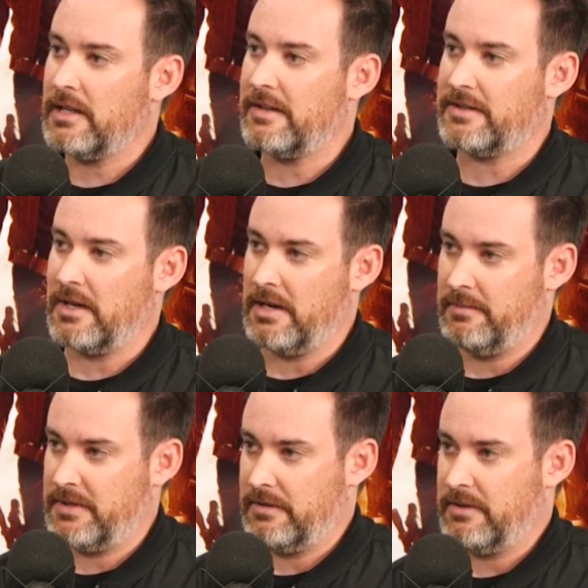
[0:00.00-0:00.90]
Last Jedi.
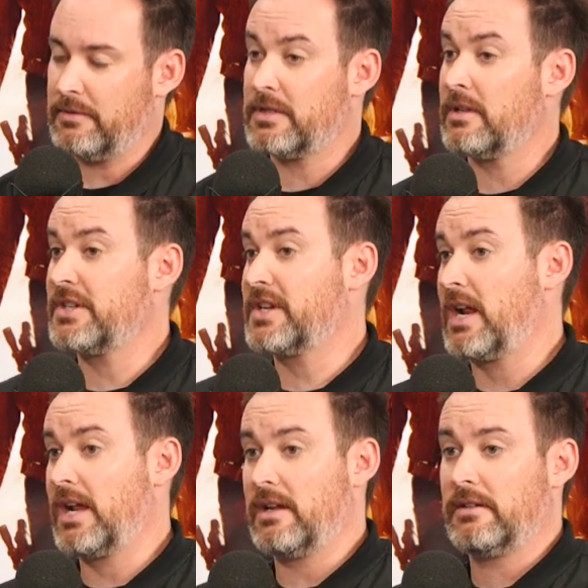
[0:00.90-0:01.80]
Return of the Jedi. You Return of the
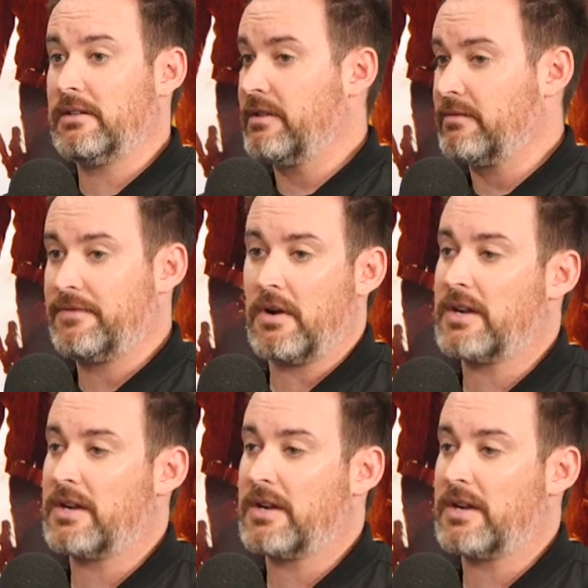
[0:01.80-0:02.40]
Jedi, you know, 3, 4,